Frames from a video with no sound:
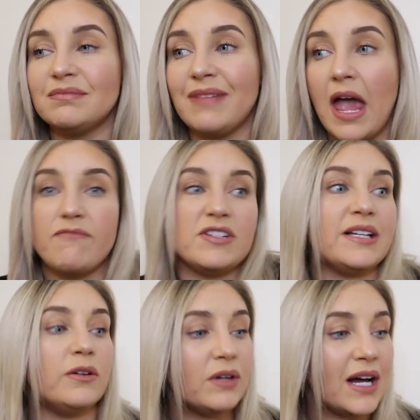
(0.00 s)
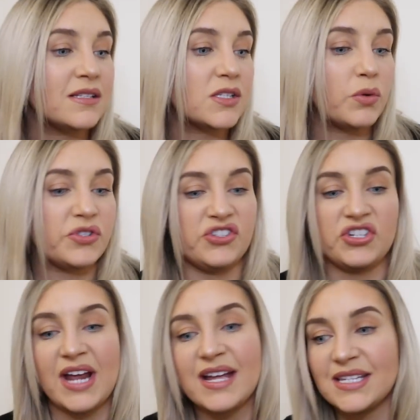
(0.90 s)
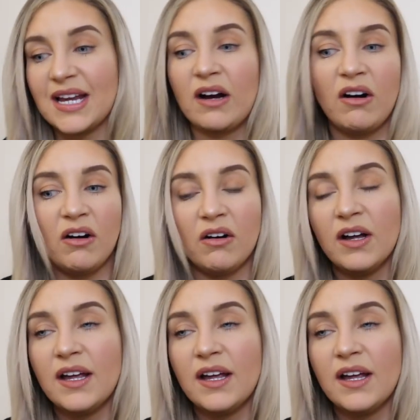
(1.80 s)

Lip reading: every single cancer wasn't genetic, or